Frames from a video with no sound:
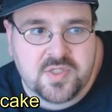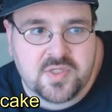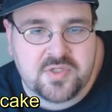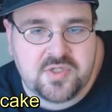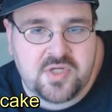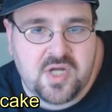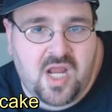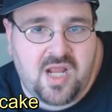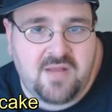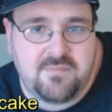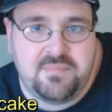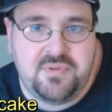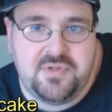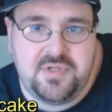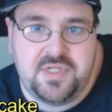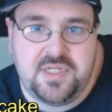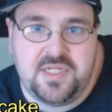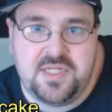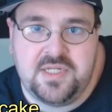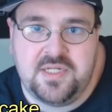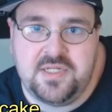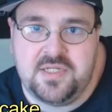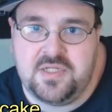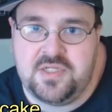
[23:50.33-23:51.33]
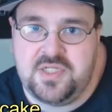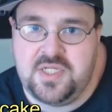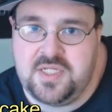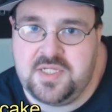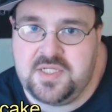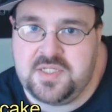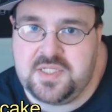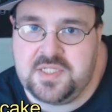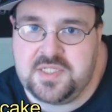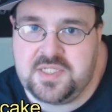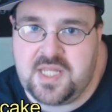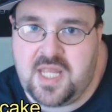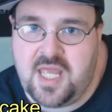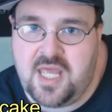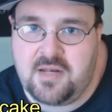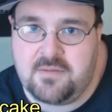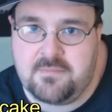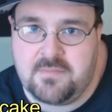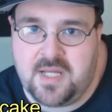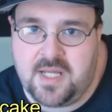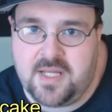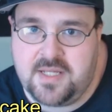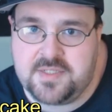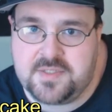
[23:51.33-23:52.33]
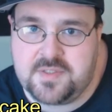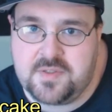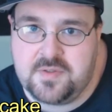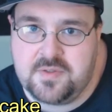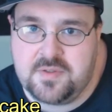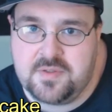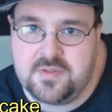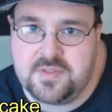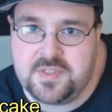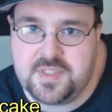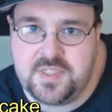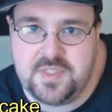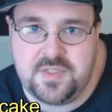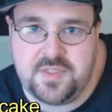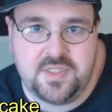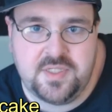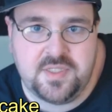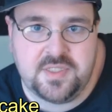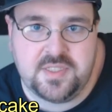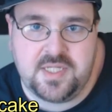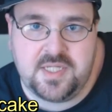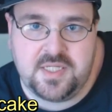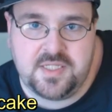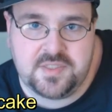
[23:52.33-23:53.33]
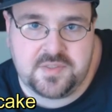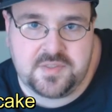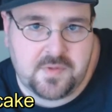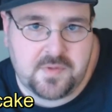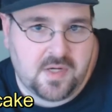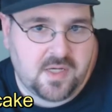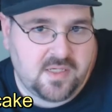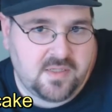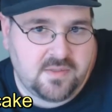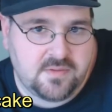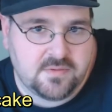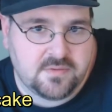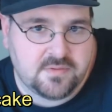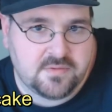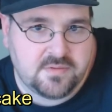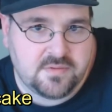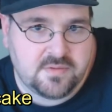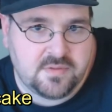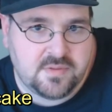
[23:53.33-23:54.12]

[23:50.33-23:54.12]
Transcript: So I tried putting it in a Genesis atomizer. Still didn't taste right.